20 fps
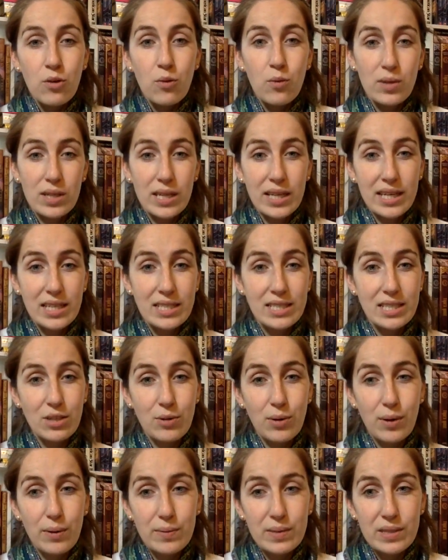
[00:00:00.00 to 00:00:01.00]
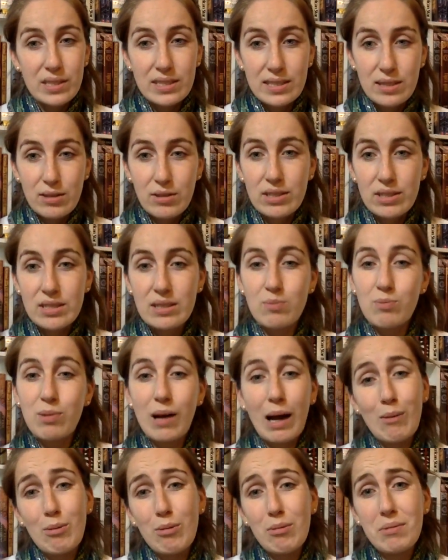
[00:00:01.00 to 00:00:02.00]
Will I continue on with the series?
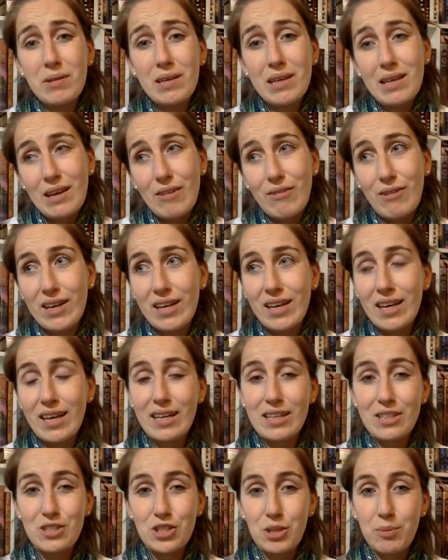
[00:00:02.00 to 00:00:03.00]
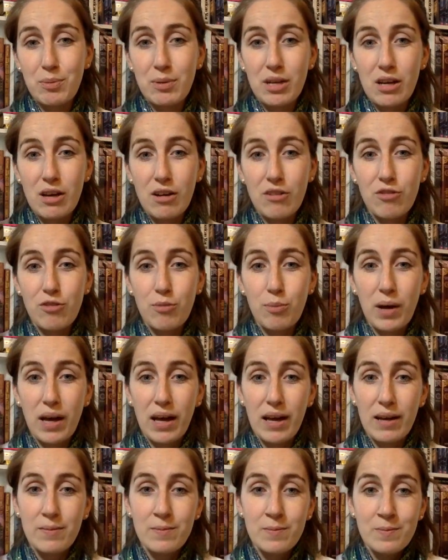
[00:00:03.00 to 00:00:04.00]
Probably, if I could get it cheap enough,
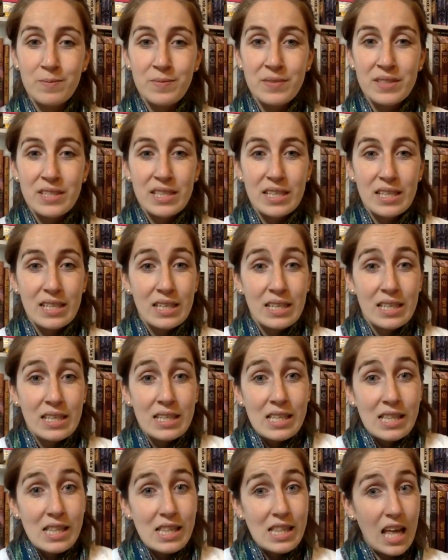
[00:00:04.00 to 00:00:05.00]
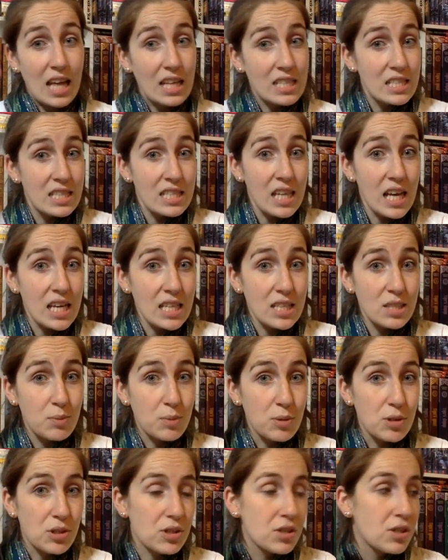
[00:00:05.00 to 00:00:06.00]
but that's that
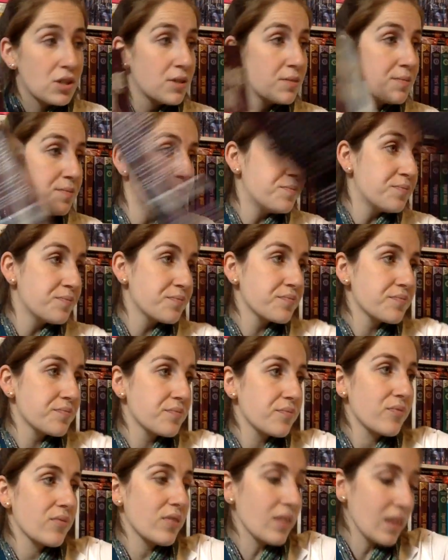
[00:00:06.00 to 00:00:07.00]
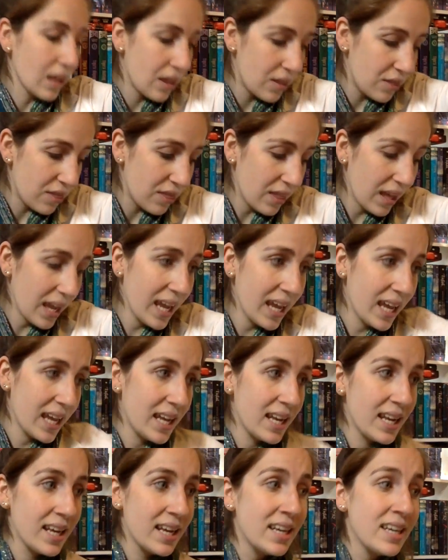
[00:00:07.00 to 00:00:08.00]
book.
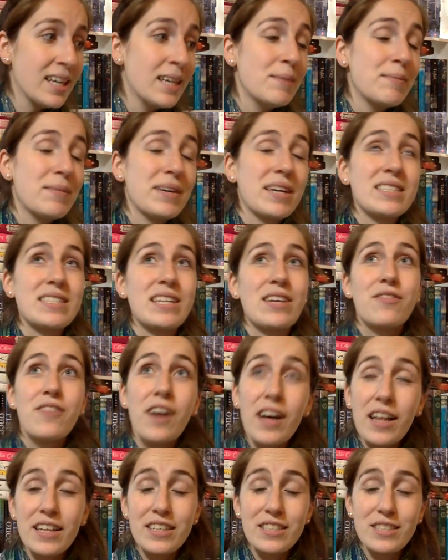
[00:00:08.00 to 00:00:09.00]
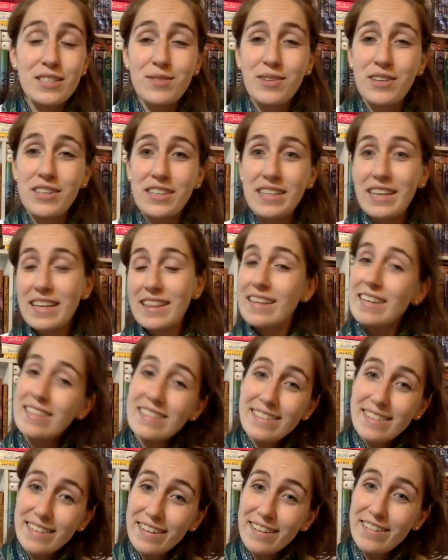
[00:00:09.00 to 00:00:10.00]
Then, because I finally just wanted to get
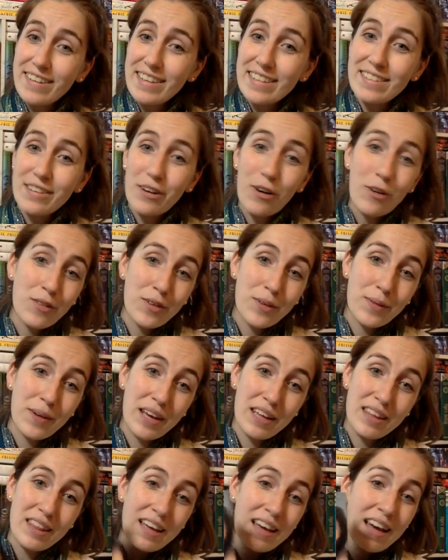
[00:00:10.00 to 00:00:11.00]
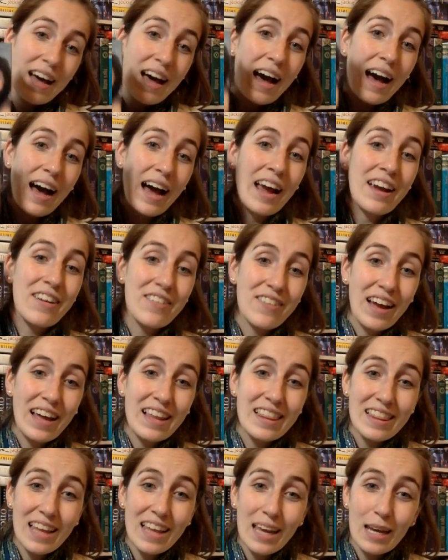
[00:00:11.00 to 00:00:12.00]
this series over with, I
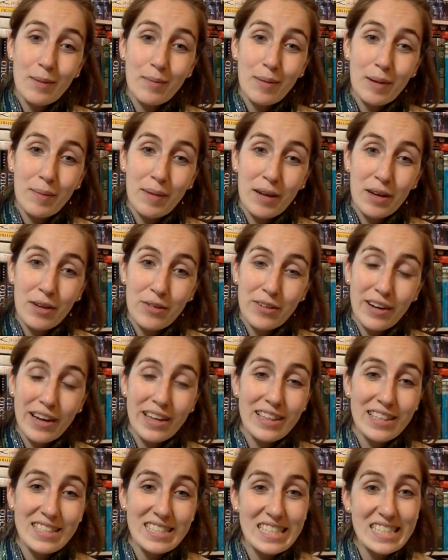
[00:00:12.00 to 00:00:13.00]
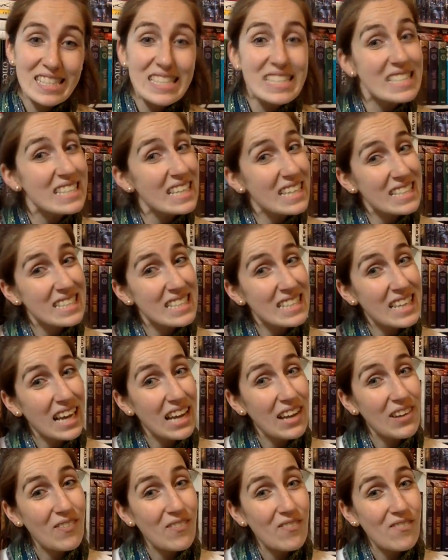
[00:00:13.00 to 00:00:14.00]
read Light by Michael Grant. This is the 6th
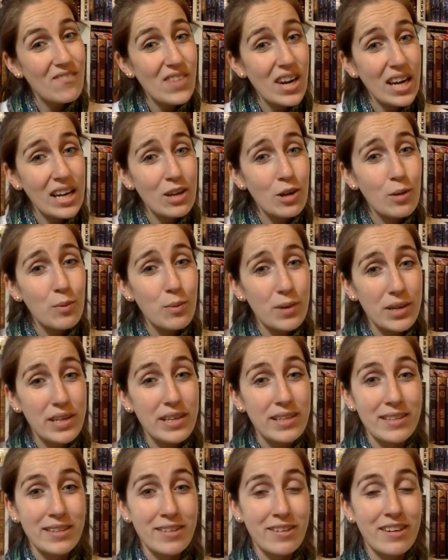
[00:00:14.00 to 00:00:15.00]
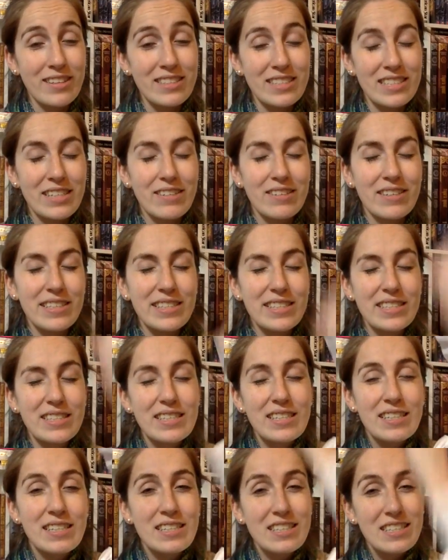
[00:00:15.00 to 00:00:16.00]
and final book in the Gone series.
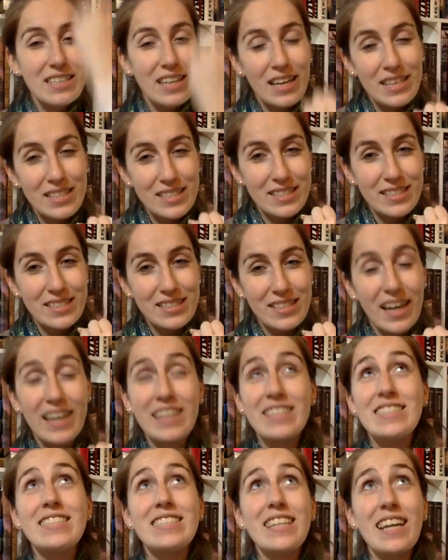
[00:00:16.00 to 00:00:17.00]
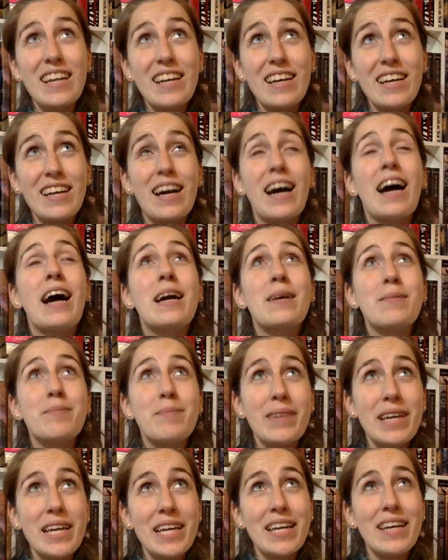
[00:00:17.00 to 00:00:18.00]
Yes, I did it. I
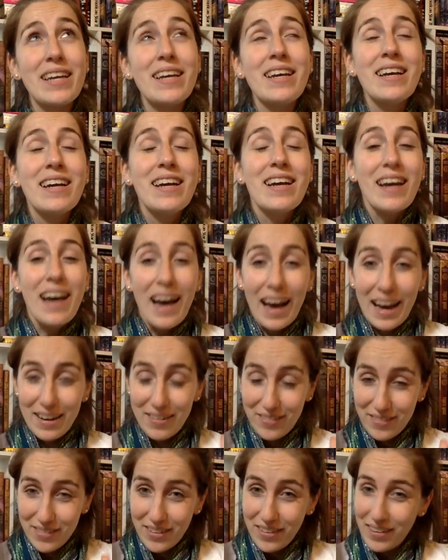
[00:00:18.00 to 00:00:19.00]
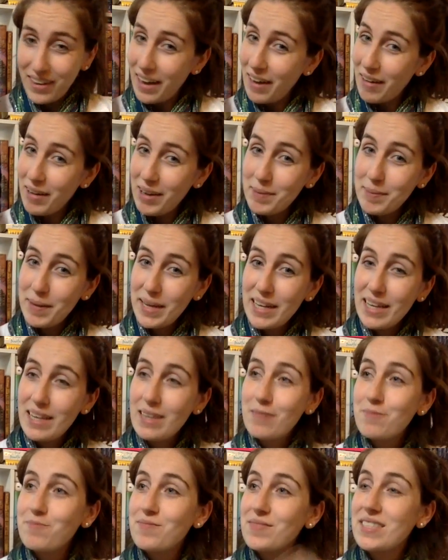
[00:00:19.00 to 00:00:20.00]
made it. I don't know how I made
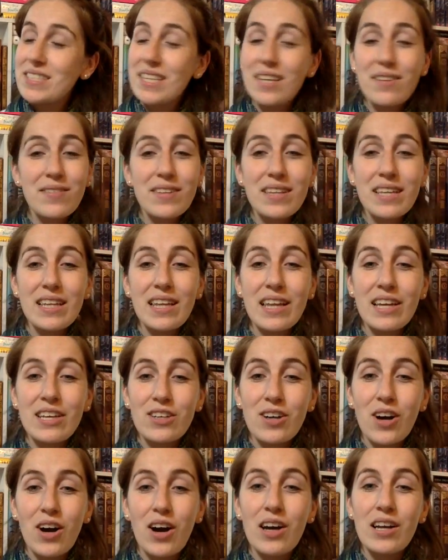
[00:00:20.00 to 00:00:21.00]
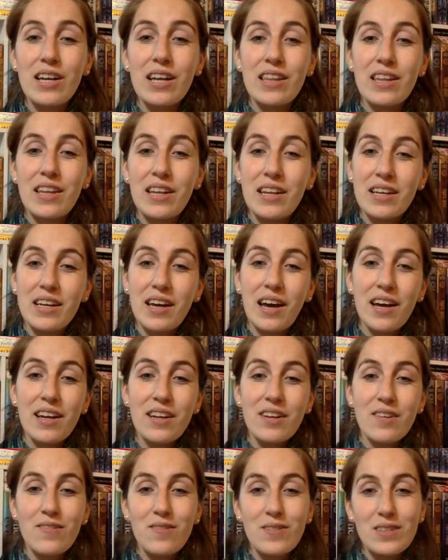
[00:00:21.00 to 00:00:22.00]
it. Didn't really like Gone, and then it
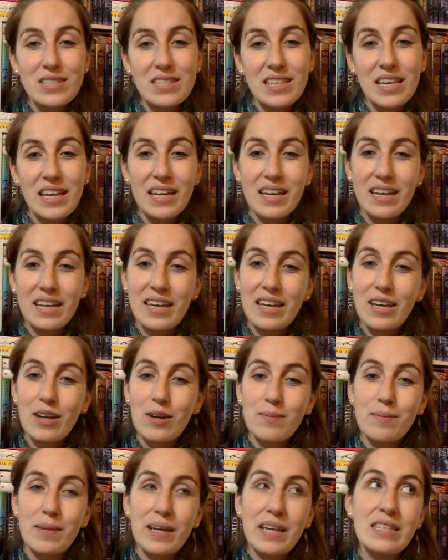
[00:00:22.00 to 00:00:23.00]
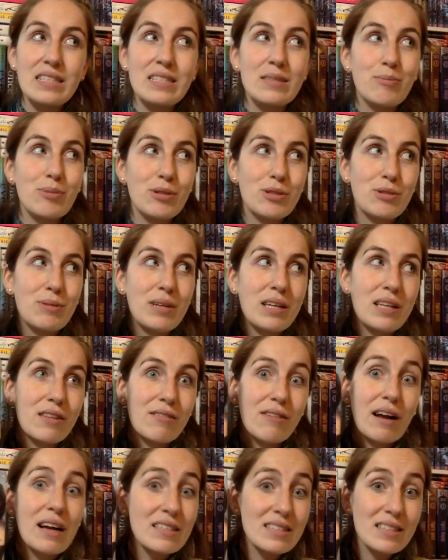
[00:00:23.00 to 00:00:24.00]
kind of was like a hit or miss between the
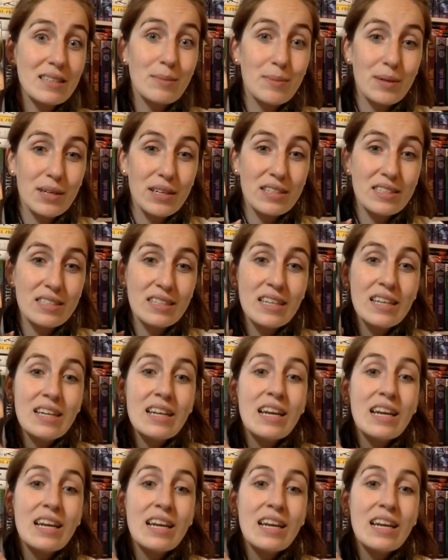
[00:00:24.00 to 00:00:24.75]
rest of the books.